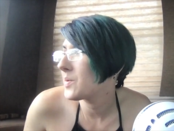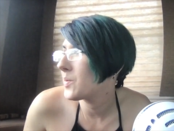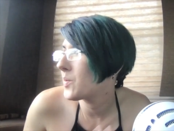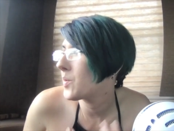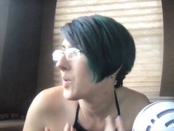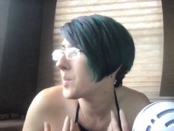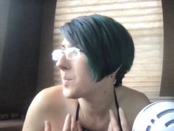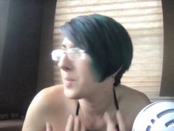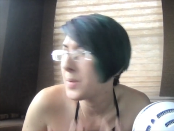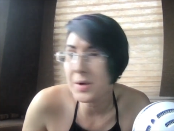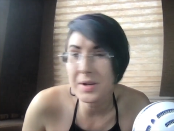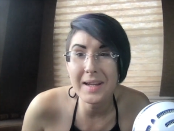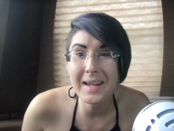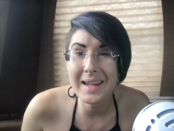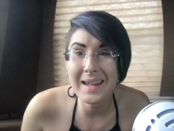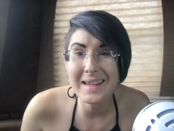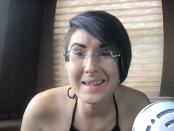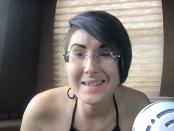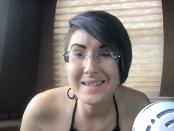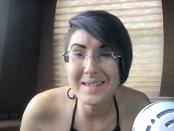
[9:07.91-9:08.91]
or putting
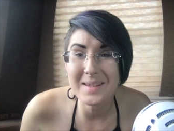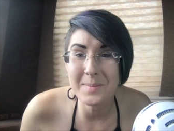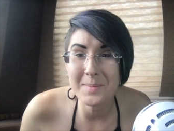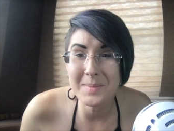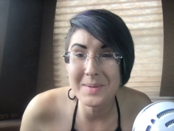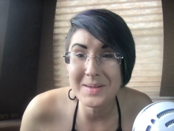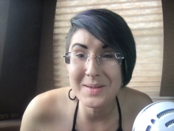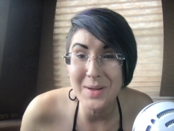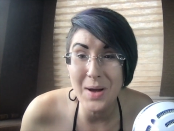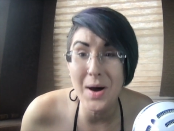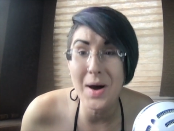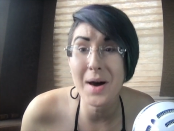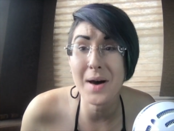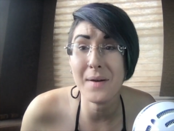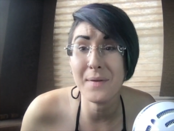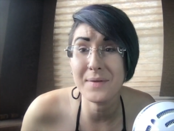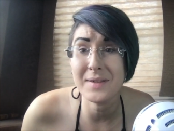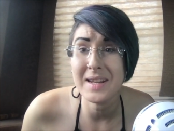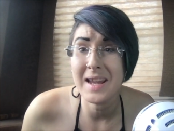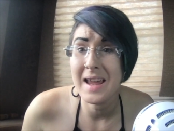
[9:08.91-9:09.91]
in some
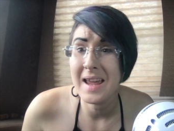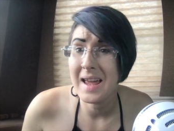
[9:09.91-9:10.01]
soft